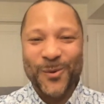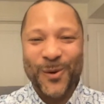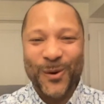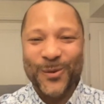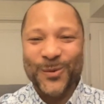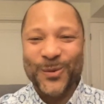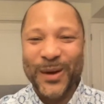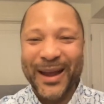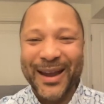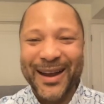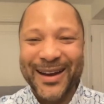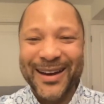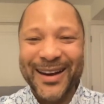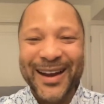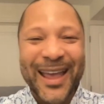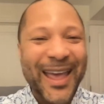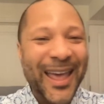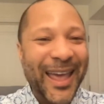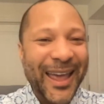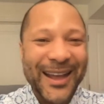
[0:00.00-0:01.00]
where
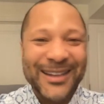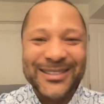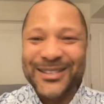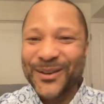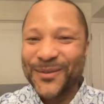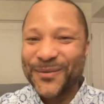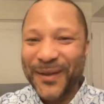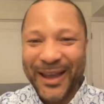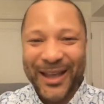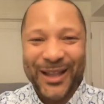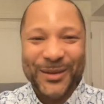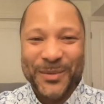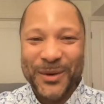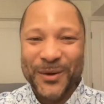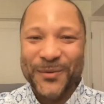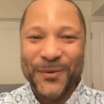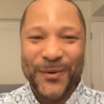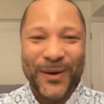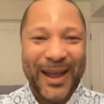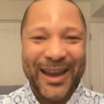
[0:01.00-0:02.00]
it's available
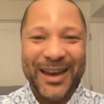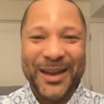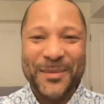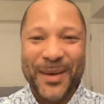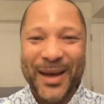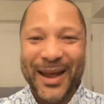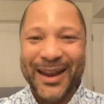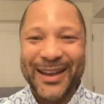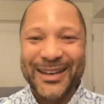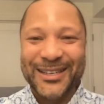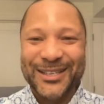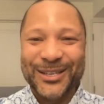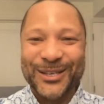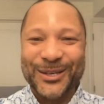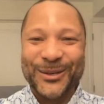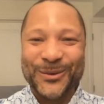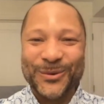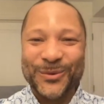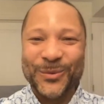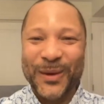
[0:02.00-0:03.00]
for anybody
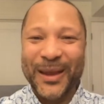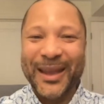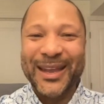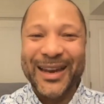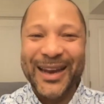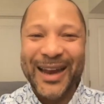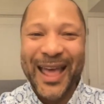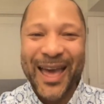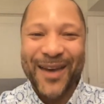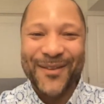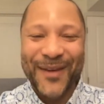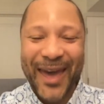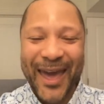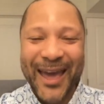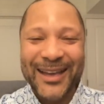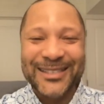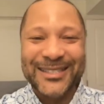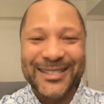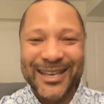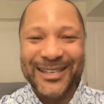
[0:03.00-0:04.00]
to read and have
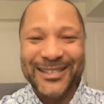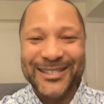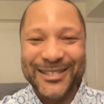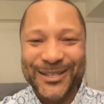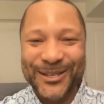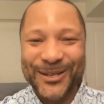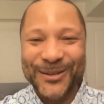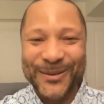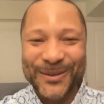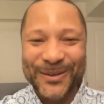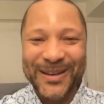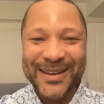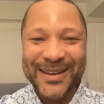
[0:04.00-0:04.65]
access to.